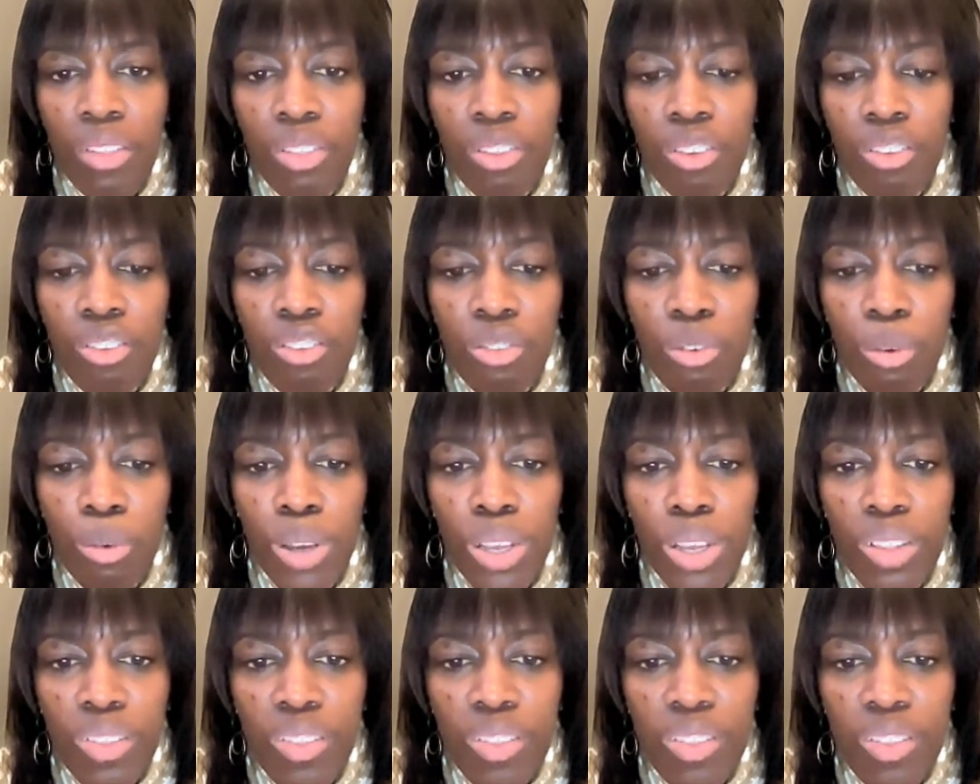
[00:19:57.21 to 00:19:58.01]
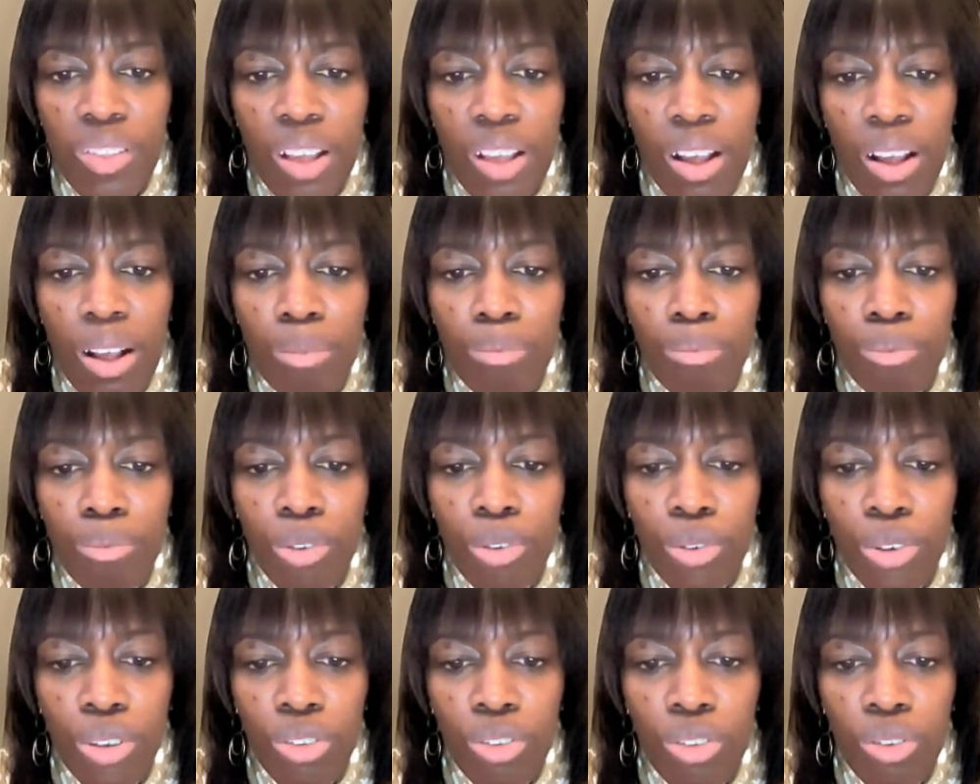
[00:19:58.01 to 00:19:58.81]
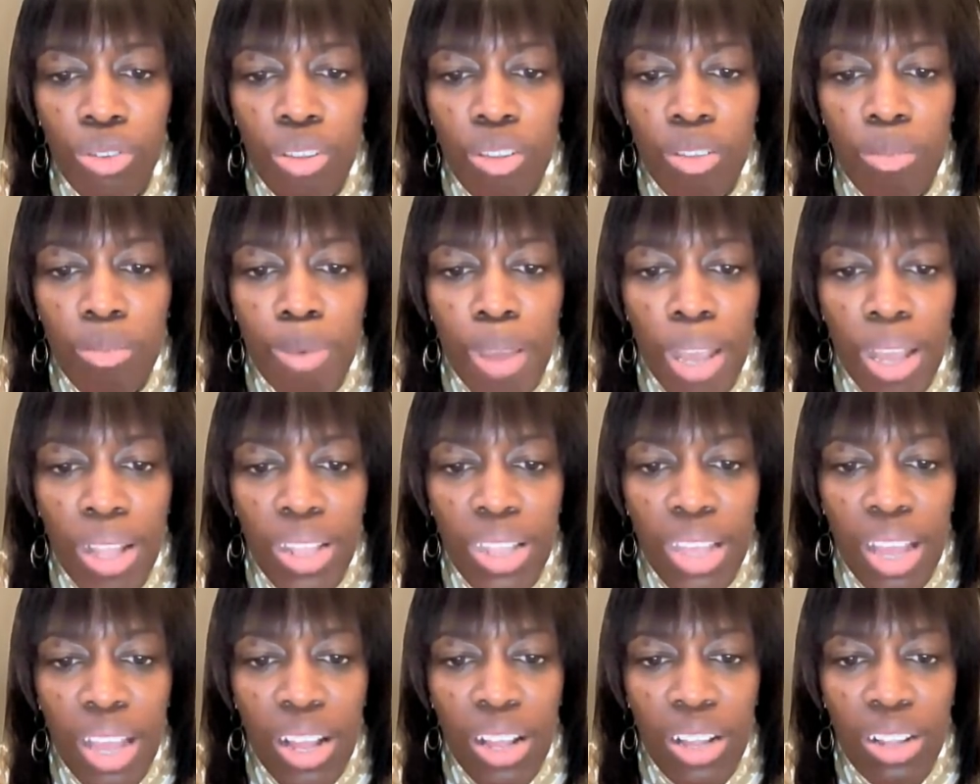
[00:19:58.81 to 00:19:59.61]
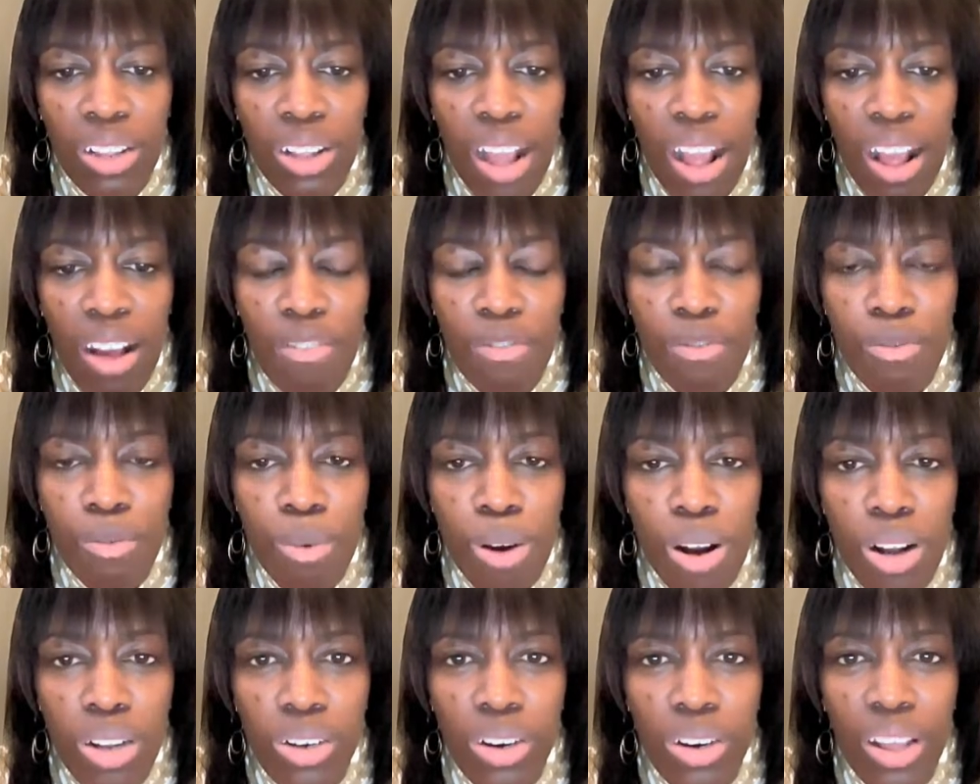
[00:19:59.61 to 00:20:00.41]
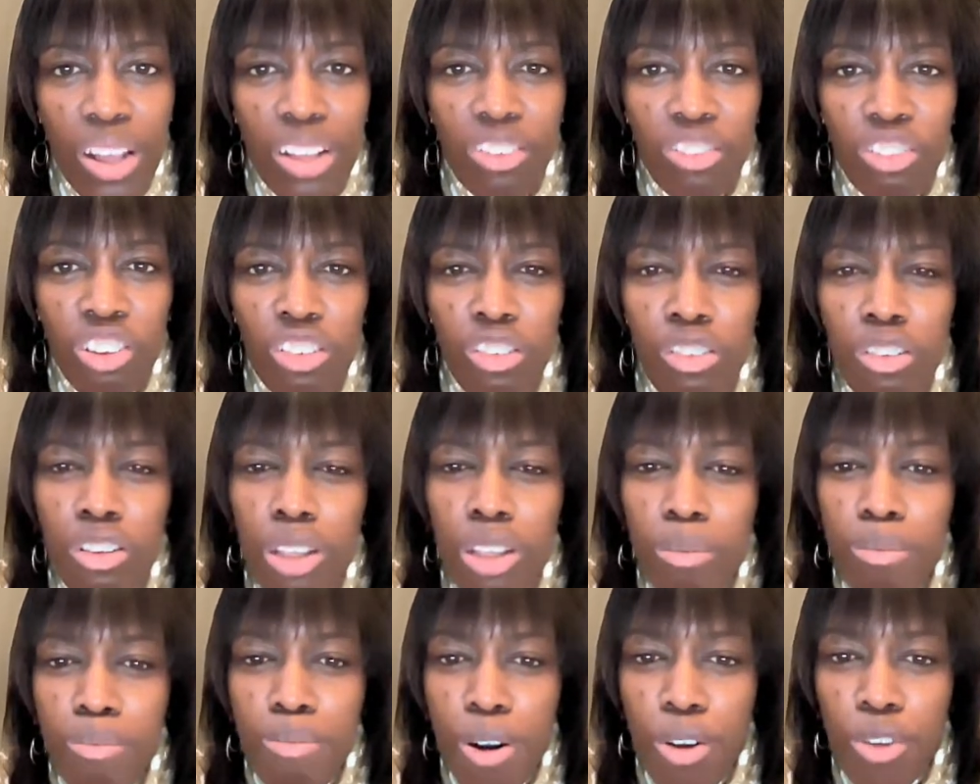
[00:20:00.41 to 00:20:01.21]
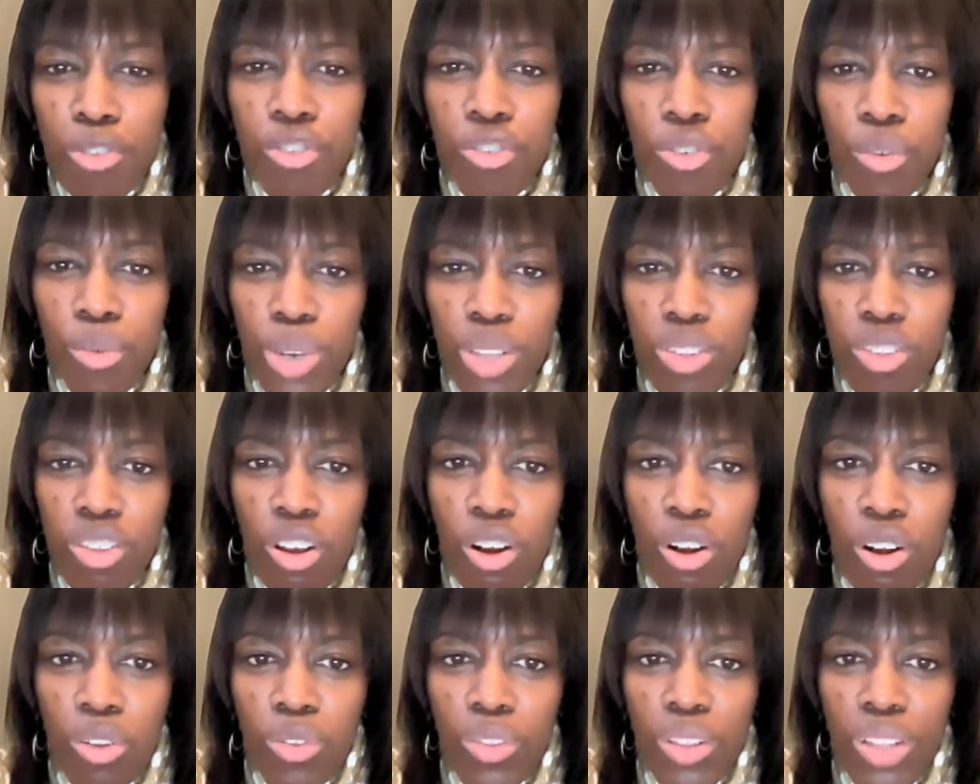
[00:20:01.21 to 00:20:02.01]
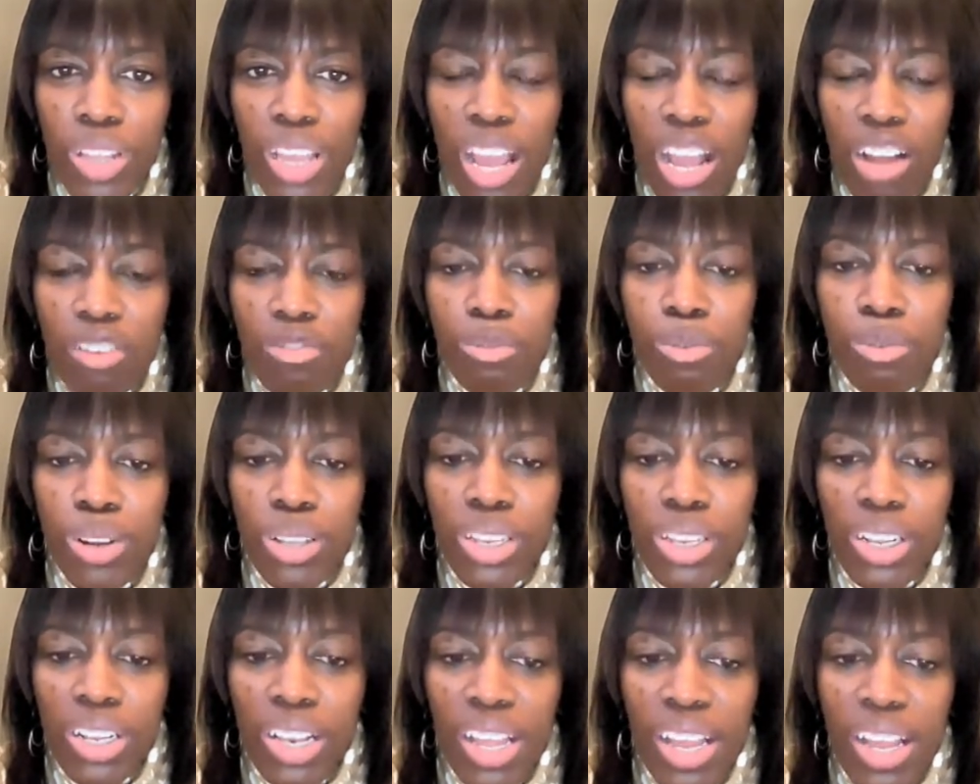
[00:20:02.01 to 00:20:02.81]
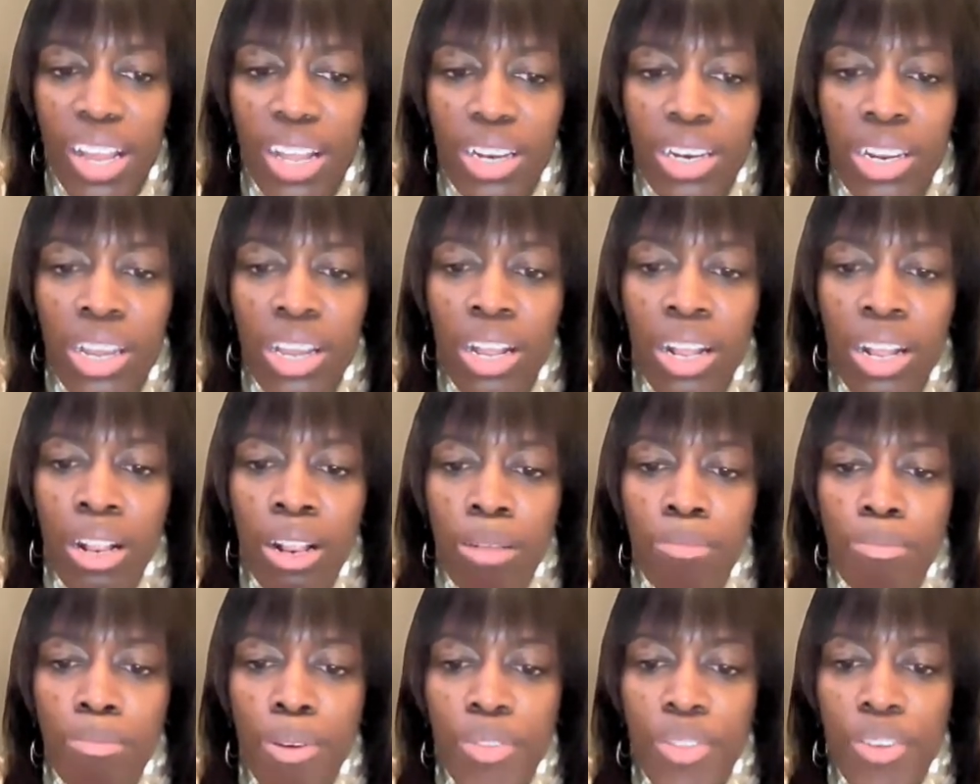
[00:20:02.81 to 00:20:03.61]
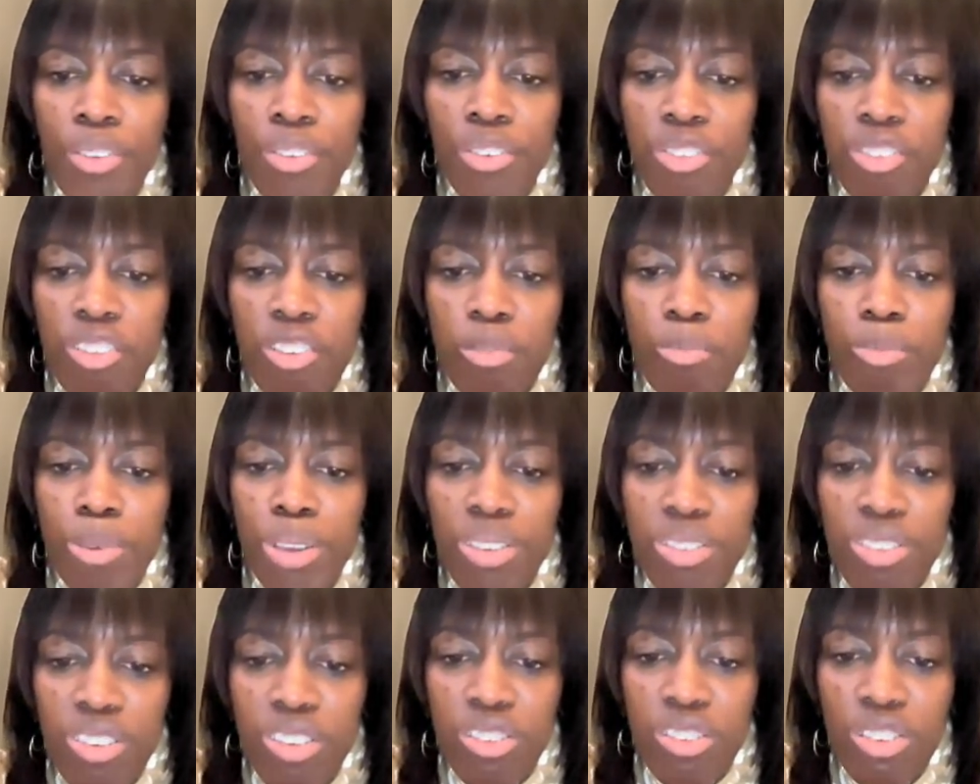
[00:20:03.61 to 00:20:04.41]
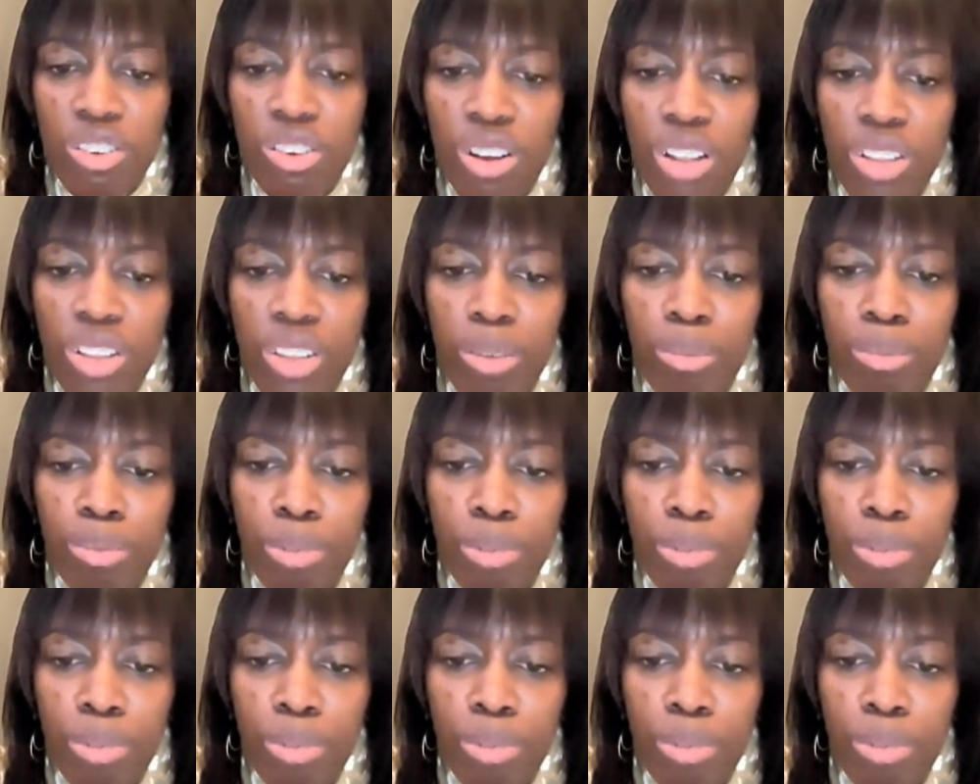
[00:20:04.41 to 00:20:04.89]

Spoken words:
In the squids, Dortoothus palei have one, and generally most squids only have one gland. But there is a species